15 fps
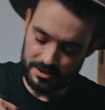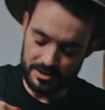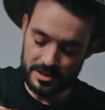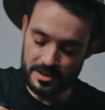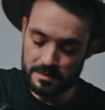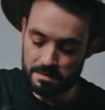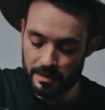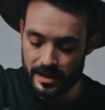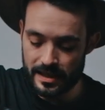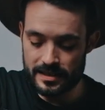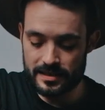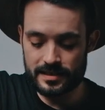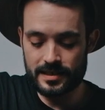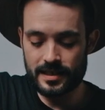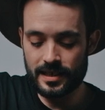
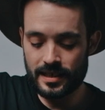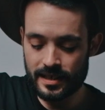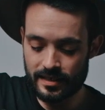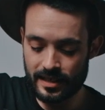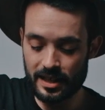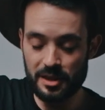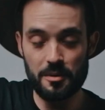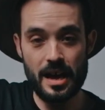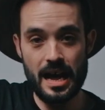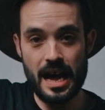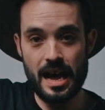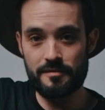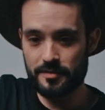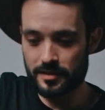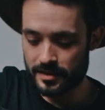space that you
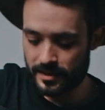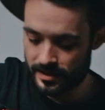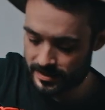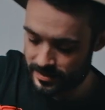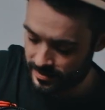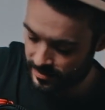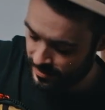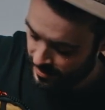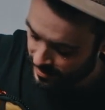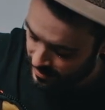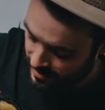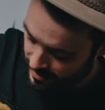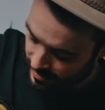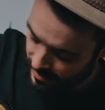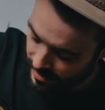have with this,
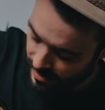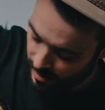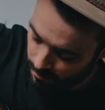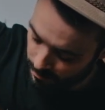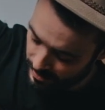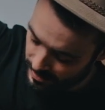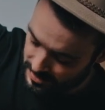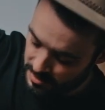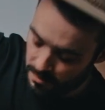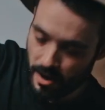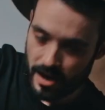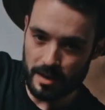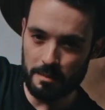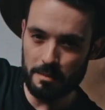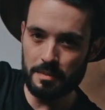and it's
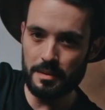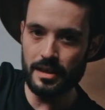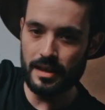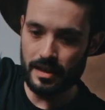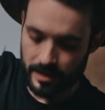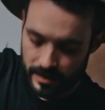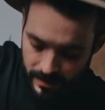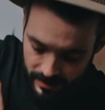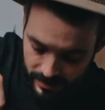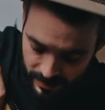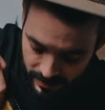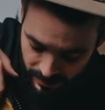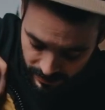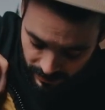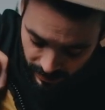quite a bit.
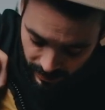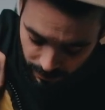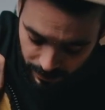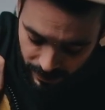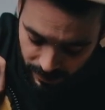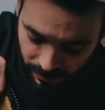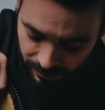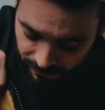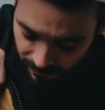I don't even know